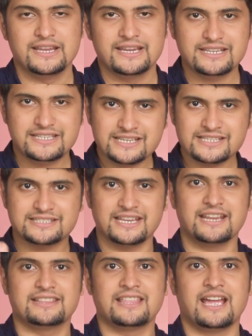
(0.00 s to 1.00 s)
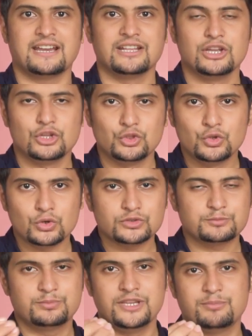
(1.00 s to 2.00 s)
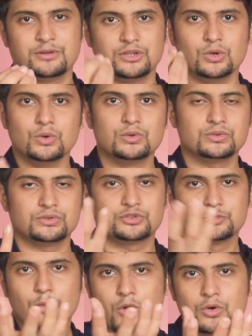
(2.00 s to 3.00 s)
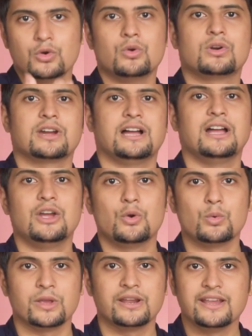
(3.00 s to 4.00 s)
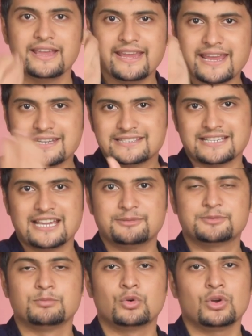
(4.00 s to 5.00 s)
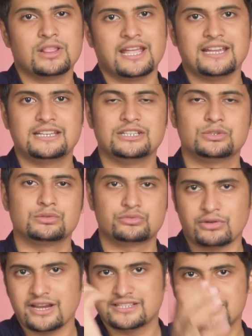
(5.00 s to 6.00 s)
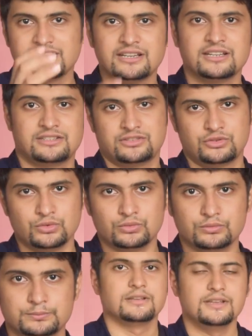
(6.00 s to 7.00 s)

It is said that those people who smoke hookah were 8 times more likely to try cigarettes too.